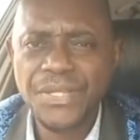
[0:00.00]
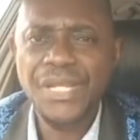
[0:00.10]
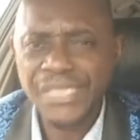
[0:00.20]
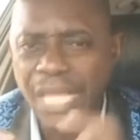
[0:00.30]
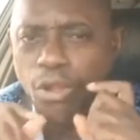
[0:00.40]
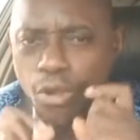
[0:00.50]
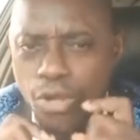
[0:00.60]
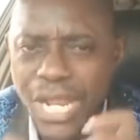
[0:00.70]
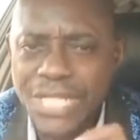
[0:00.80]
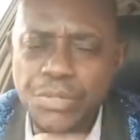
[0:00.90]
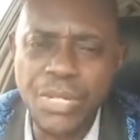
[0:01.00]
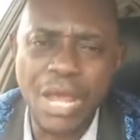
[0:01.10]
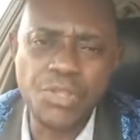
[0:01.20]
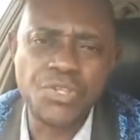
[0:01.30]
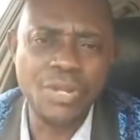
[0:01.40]
Then another thing I
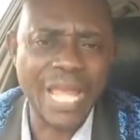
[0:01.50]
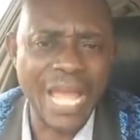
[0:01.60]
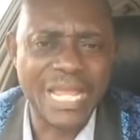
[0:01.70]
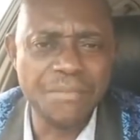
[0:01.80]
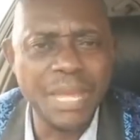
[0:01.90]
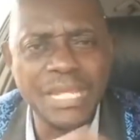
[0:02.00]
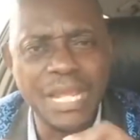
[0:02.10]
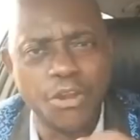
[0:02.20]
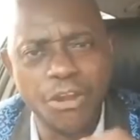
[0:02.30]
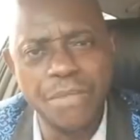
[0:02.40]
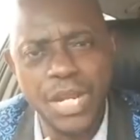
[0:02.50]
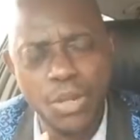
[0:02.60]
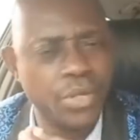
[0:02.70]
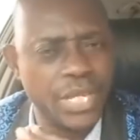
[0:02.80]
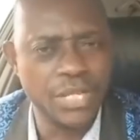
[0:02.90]
also like, make the government
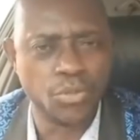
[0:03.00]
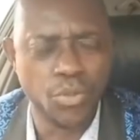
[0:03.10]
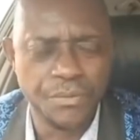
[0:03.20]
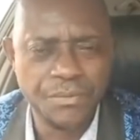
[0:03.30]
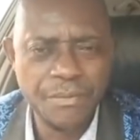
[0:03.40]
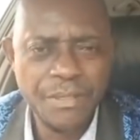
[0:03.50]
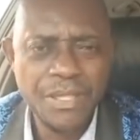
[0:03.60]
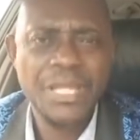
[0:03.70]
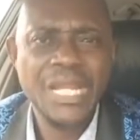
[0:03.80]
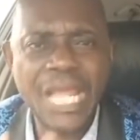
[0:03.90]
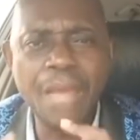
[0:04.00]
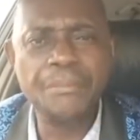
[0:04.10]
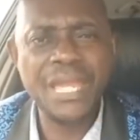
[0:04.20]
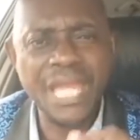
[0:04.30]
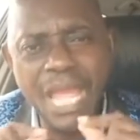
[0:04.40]
look into,
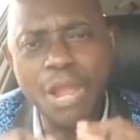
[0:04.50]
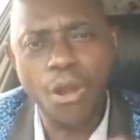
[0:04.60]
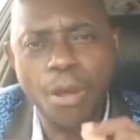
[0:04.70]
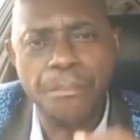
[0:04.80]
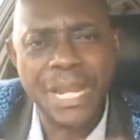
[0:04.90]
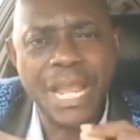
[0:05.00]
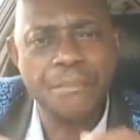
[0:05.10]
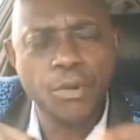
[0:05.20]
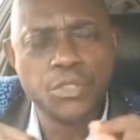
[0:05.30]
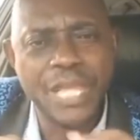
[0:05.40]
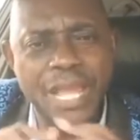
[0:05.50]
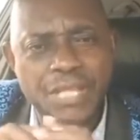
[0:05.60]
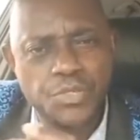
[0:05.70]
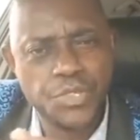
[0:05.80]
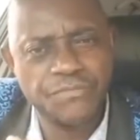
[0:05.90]
maybe a pineapple
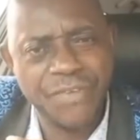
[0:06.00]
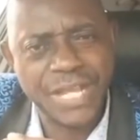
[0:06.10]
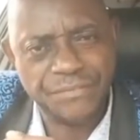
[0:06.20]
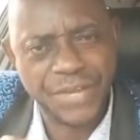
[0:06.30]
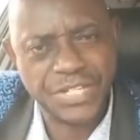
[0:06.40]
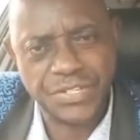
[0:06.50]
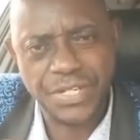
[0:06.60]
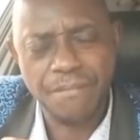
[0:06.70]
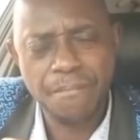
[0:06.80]
juice factory.